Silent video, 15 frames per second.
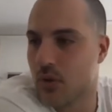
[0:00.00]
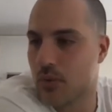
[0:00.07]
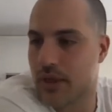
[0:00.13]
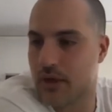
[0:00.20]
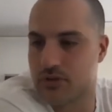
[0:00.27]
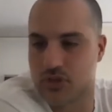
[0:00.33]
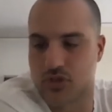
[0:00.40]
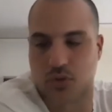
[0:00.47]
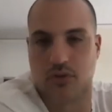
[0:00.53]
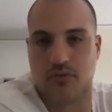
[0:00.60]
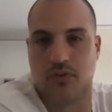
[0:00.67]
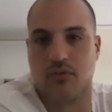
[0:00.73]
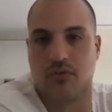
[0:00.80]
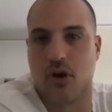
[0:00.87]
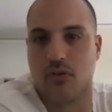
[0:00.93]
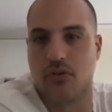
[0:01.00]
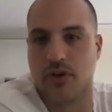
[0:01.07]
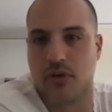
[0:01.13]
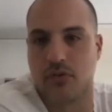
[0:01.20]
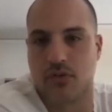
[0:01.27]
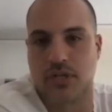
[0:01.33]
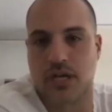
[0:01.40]
just sort of evolving
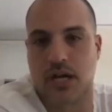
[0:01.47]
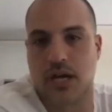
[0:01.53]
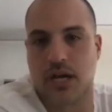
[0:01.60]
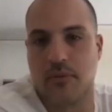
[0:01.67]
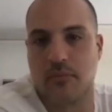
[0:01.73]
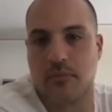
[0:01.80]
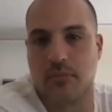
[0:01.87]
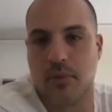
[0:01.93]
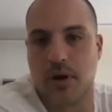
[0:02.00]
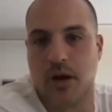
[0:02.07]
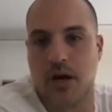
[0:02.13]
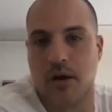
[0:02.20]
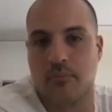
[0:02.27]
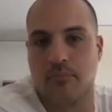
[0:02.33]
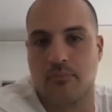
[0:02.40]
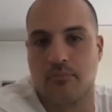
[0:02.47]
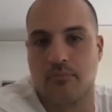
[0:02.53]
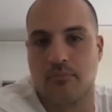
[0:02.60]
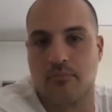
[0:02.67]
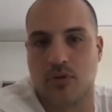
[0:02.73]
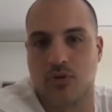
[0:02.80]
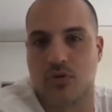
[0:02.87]
over time,
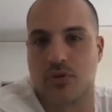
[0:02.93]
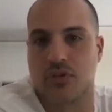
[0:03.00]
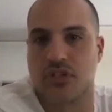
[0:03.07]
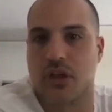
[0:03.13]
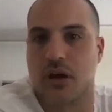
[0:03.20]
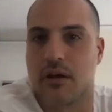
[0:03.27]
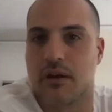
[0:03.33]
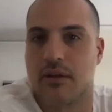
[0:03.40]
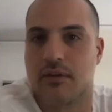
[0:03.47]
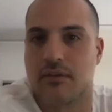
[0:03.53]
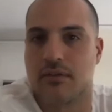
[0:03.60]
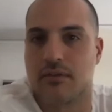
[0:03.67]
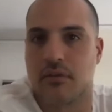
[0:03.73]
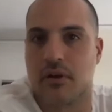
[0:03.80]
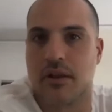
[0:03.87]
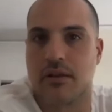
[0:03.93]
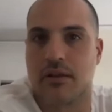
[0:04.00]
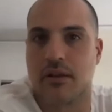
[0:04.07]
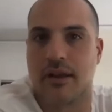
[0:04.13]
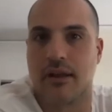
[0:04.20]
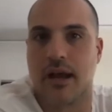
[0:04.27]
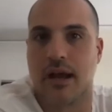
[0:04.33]
you're sort of stuck. Right.
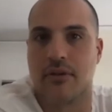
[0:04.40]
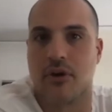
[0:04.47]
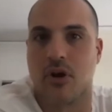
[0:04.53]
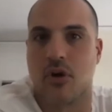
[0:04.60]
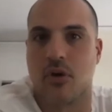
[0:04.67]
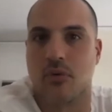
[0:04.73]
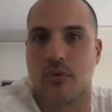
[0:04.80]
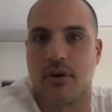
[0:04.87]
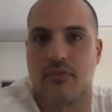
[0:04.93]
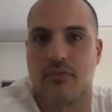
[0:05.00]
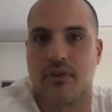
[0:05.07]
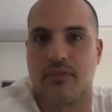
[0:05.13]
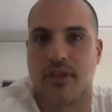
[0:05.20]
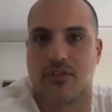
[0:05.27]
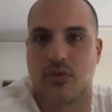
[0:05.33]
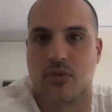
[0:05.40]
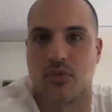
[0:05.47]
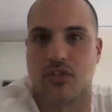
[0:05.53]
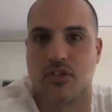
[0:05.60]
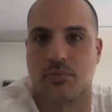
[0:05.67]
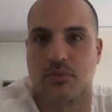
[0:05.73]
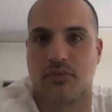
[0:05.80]
I don't know if that's
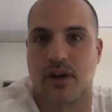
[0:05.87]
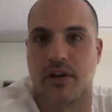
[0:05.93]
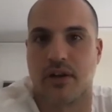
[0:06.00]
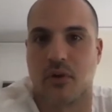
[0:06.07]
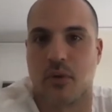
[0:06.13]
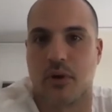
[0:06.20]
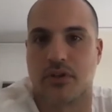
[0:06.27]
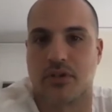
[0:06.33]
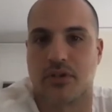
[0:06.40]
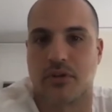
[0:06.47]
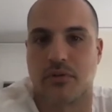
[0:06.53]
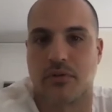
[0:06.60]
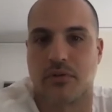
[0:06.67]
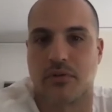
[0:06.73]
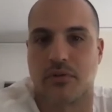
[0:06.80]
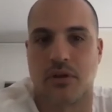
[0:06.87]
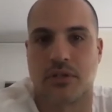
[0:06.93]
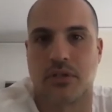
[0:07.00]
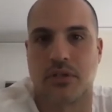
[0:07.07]
oversimplifying the question here, though, Russ.